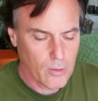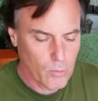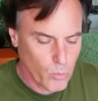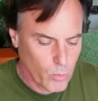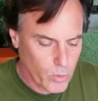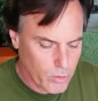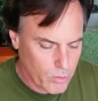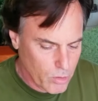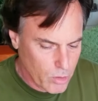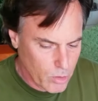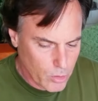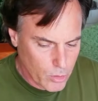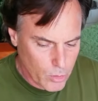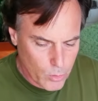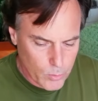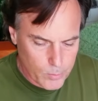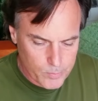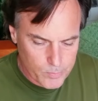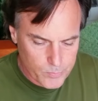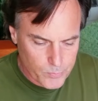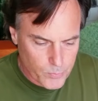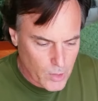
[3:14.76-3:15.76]
with glue.
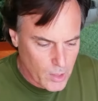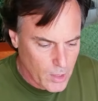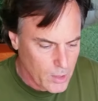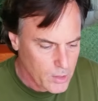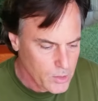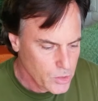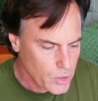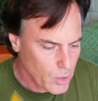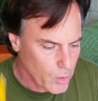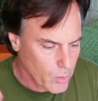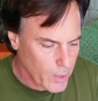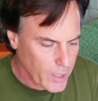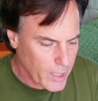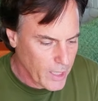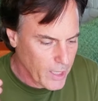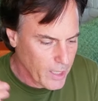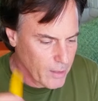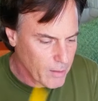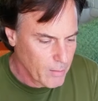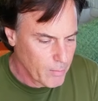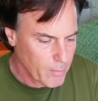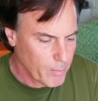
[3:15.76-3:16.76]
So
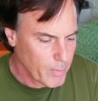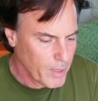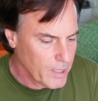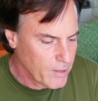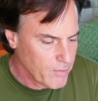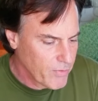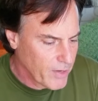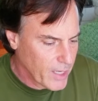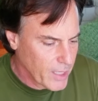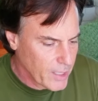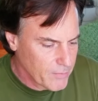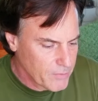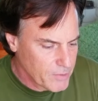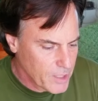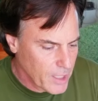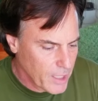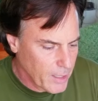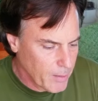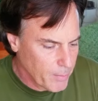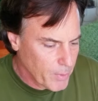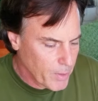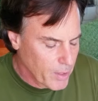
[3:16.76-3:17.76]
again, big fan of
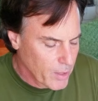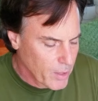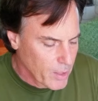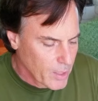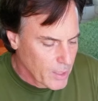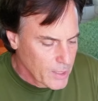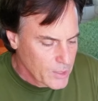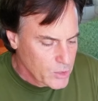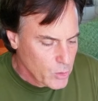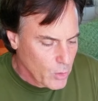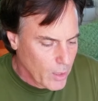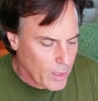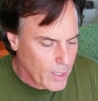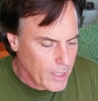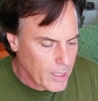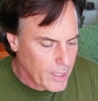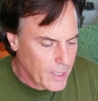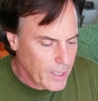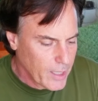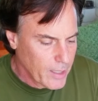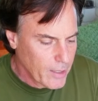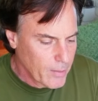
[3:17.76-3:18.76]
tape. So I
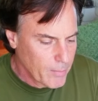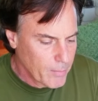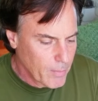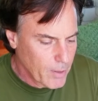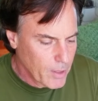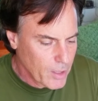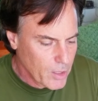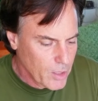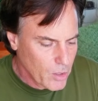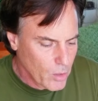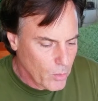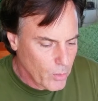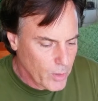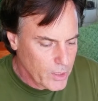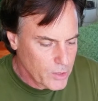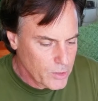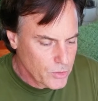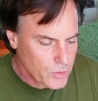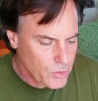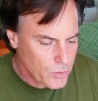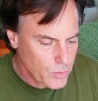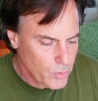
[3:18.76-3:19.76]
am going
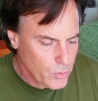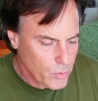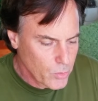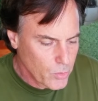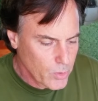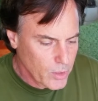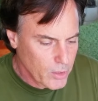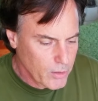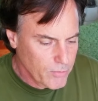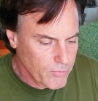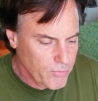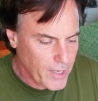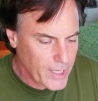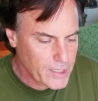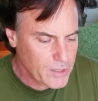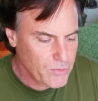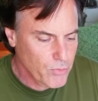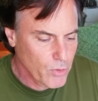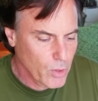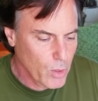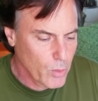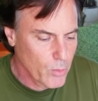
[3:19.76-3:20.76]
to fast
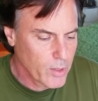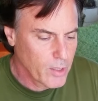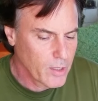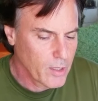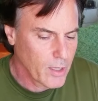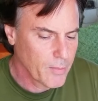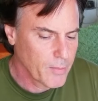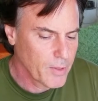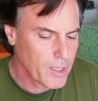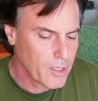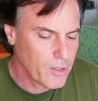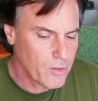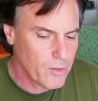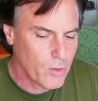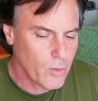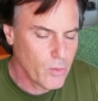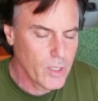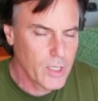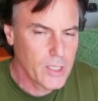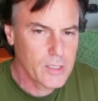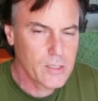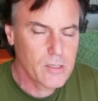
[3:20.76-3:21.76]
forward. I'm going to do
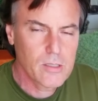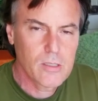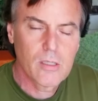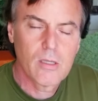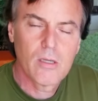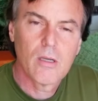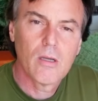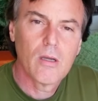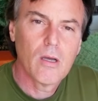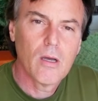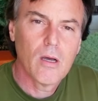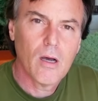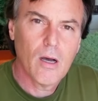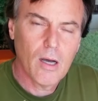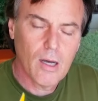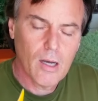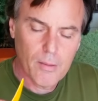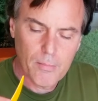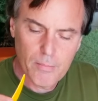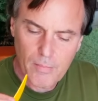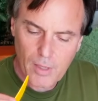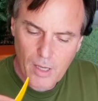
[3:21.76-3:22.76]
this.
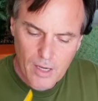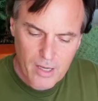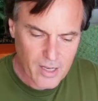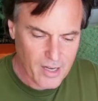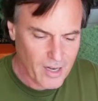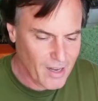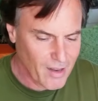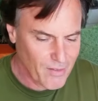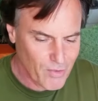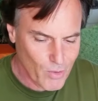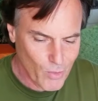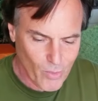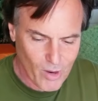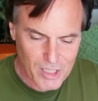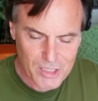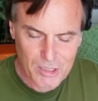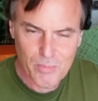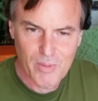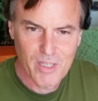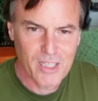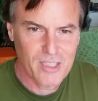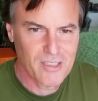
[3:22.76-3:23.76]
I'm not going to have you
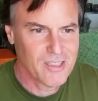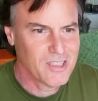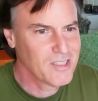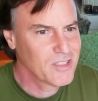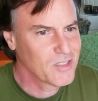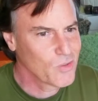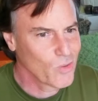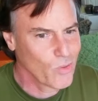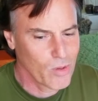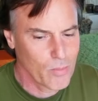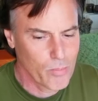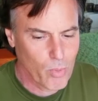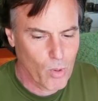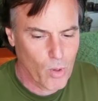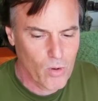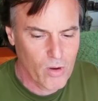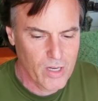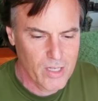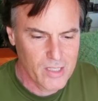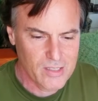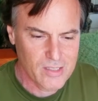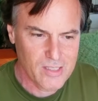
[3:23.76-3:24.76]
watch me because it's sort of
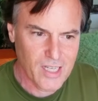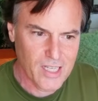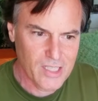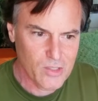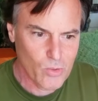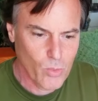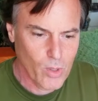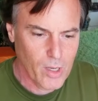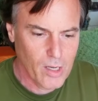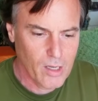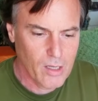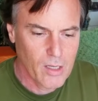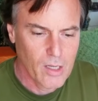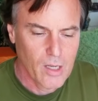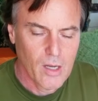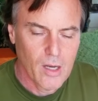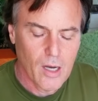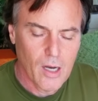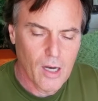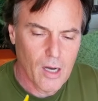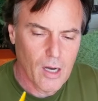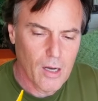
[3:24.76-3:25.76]
boring and it takes a while.
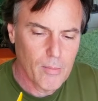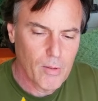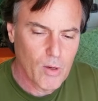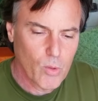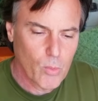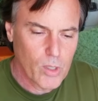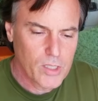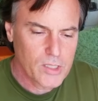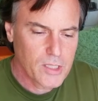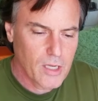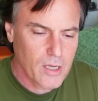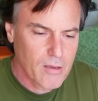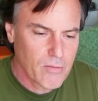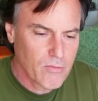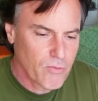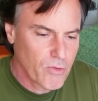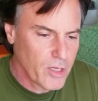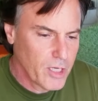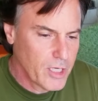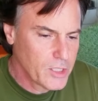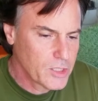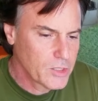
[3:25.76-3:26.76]
But once I can
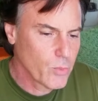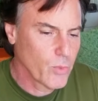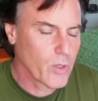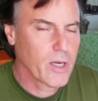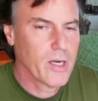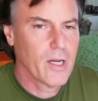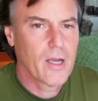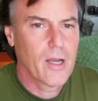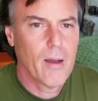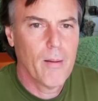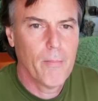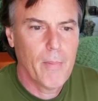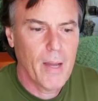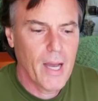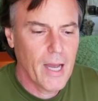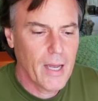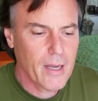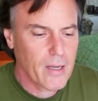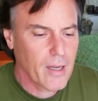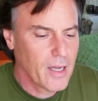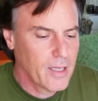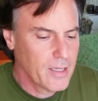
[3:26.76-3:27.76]
finish, we're going to come
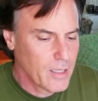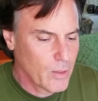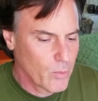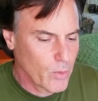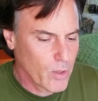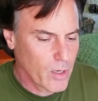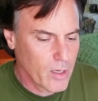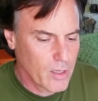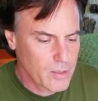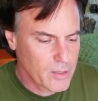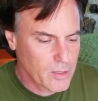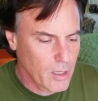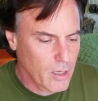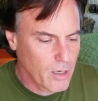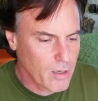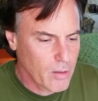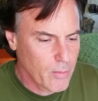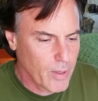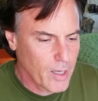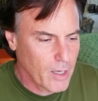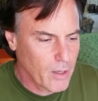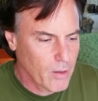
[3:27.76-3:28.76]
back and then we're going to talk
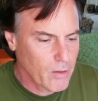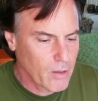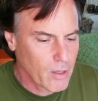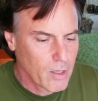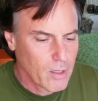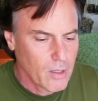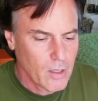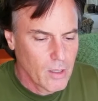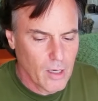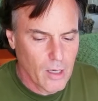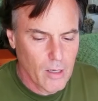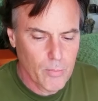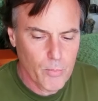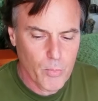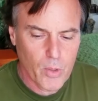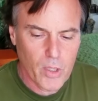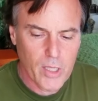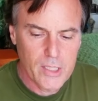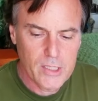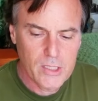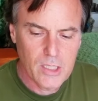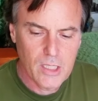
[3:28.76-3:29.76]
about
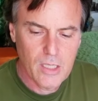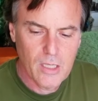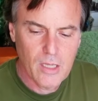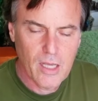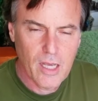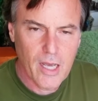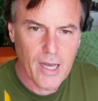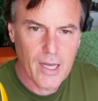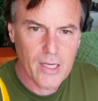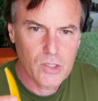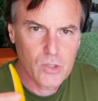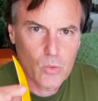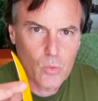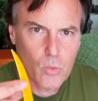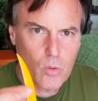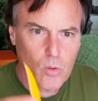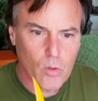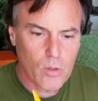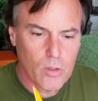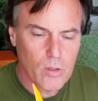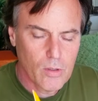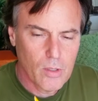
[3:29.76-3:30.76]
placing the
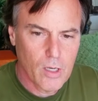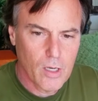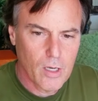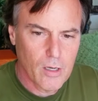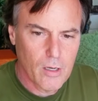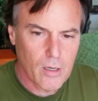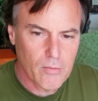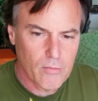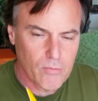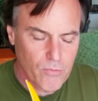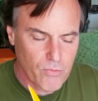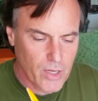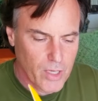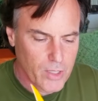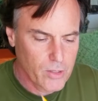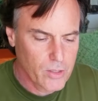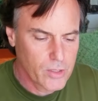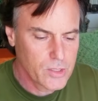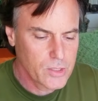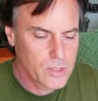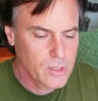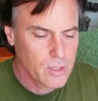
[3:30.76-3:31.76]
actual
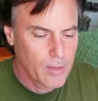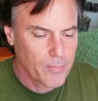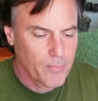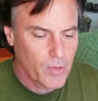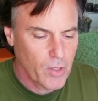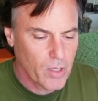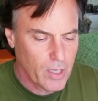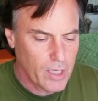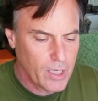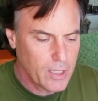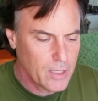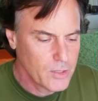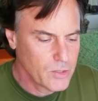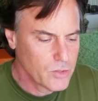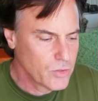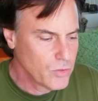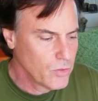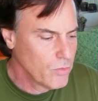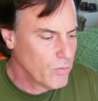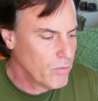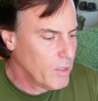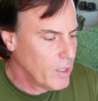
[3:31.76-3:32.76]
feathers
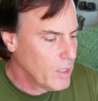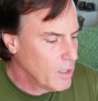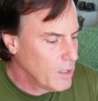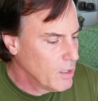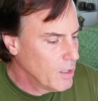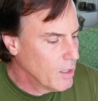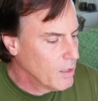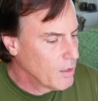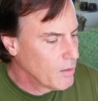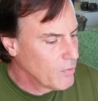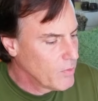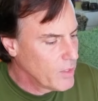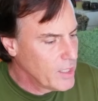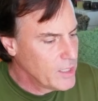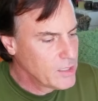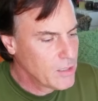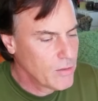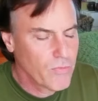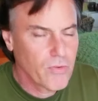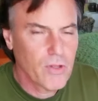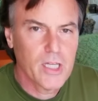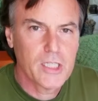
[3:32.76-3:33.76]
into the
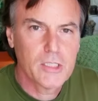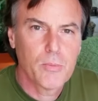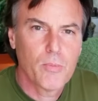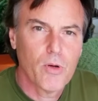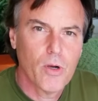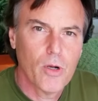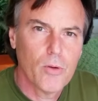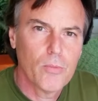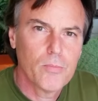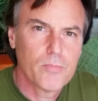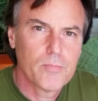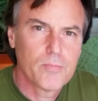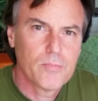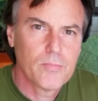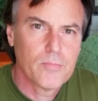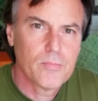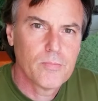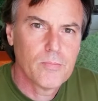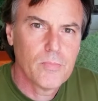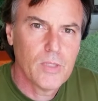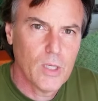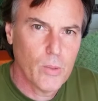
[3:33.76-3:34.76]
Easy Fletch Pro.
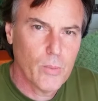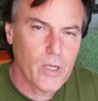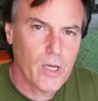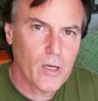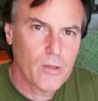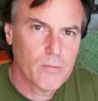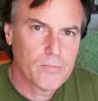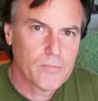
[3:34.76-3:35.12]
Here we go.